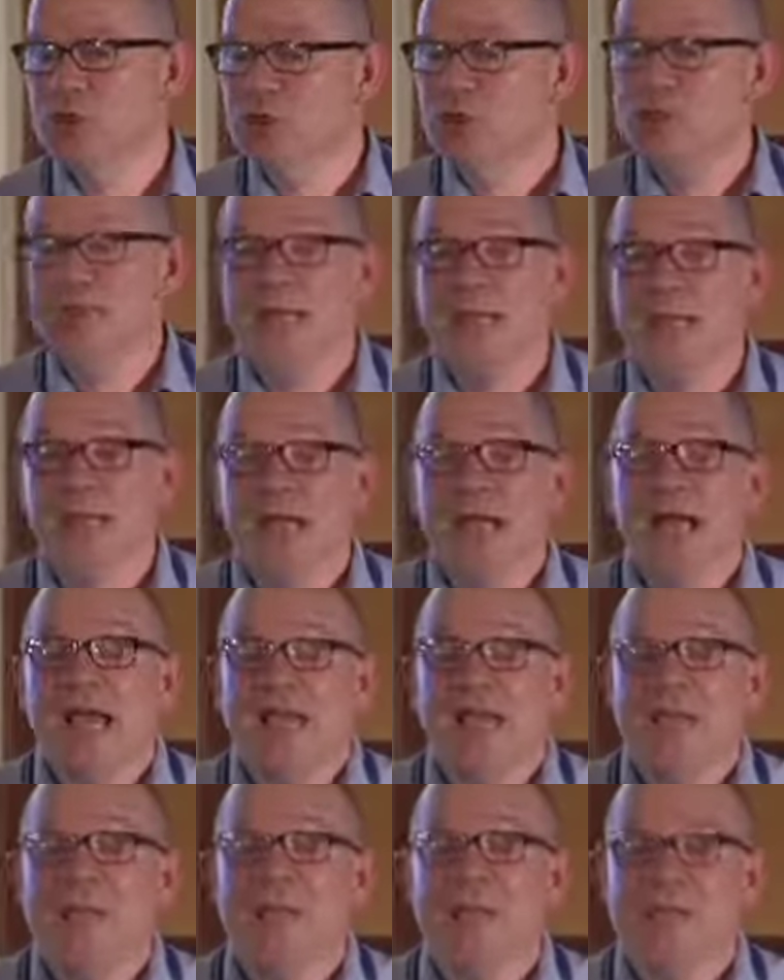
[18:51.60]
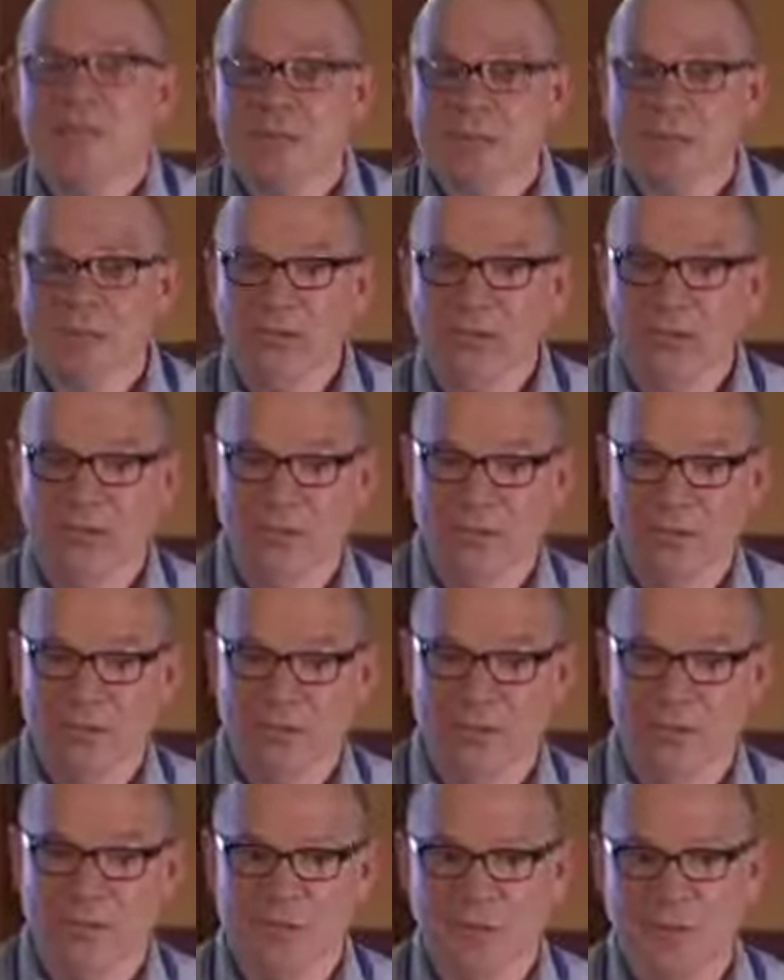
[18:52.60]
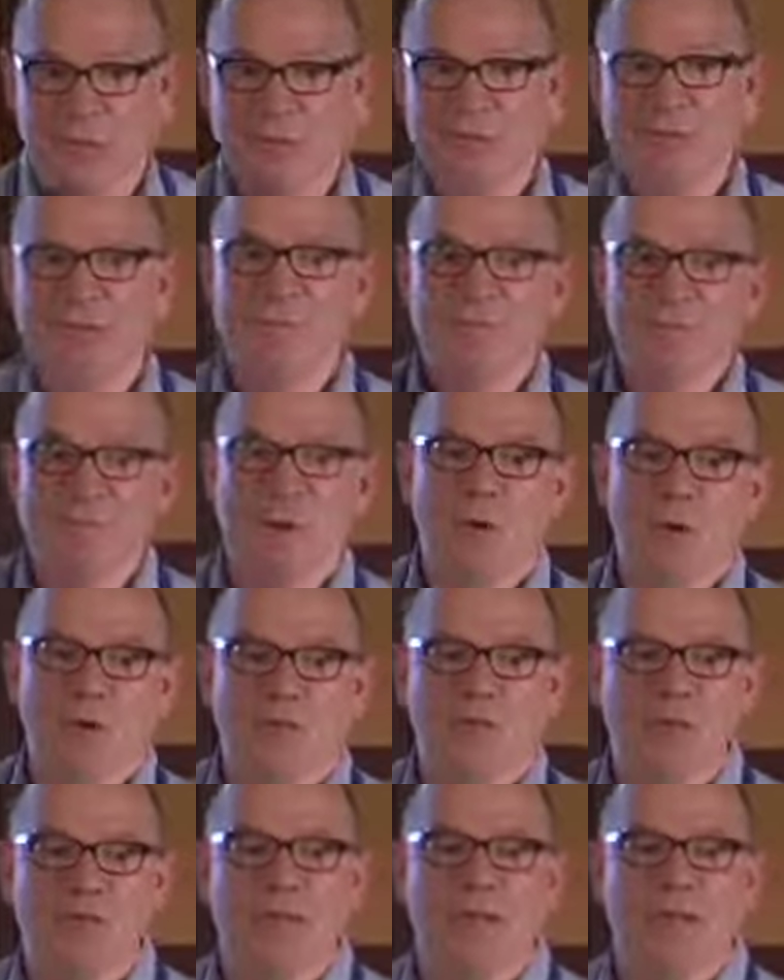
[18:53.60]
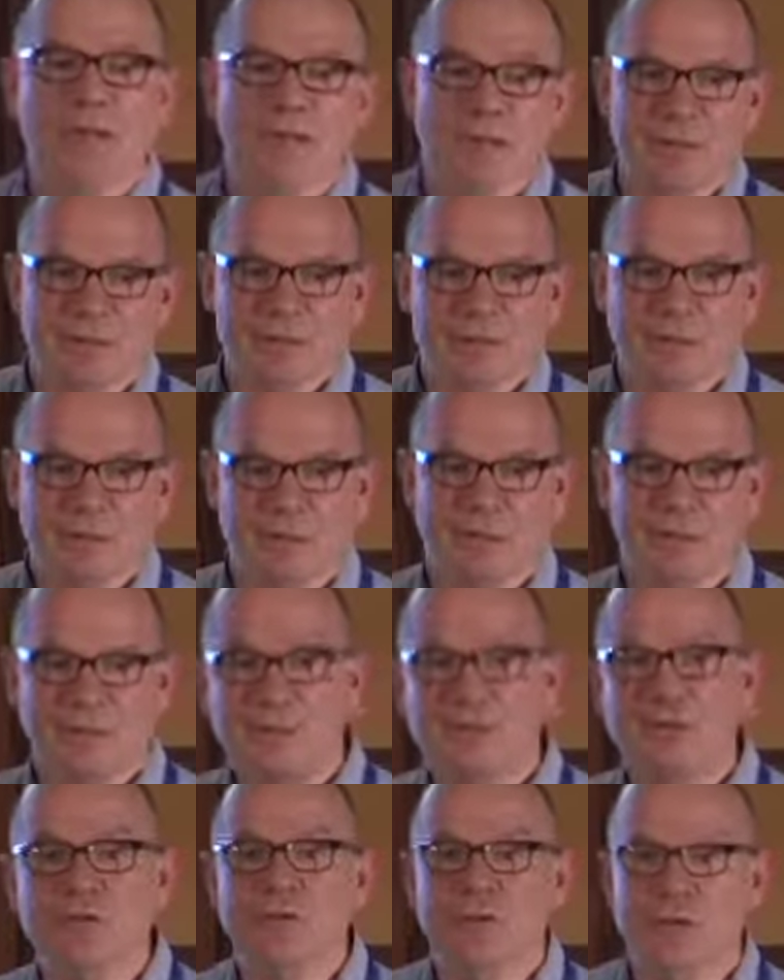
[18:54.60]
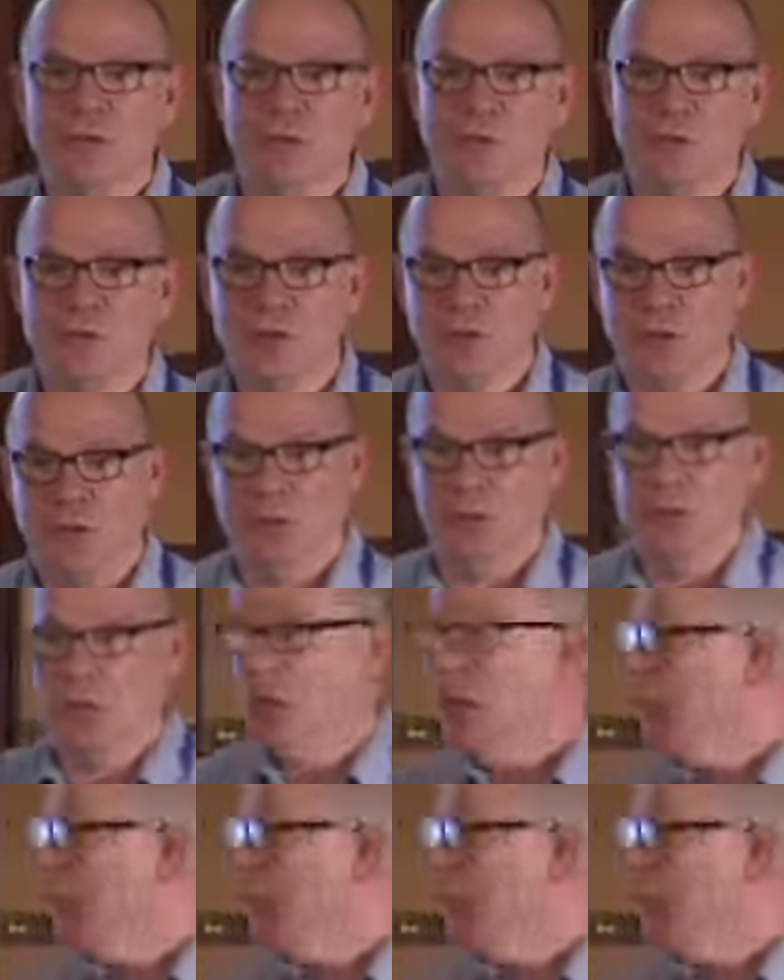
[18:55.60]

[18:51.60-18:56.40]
she said, even the cleaners are involved in this sort of solution.